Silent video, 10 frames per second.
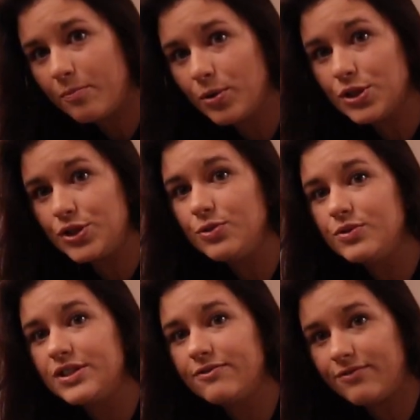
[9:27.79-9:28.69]

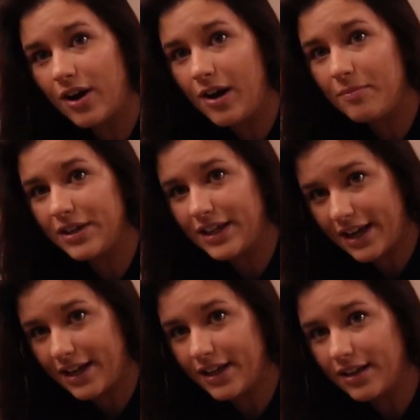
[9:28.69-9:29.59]
produced from
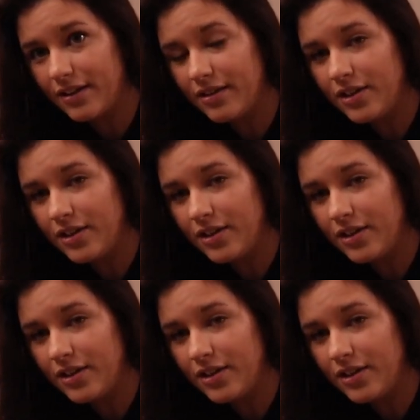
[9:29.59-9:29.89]
getting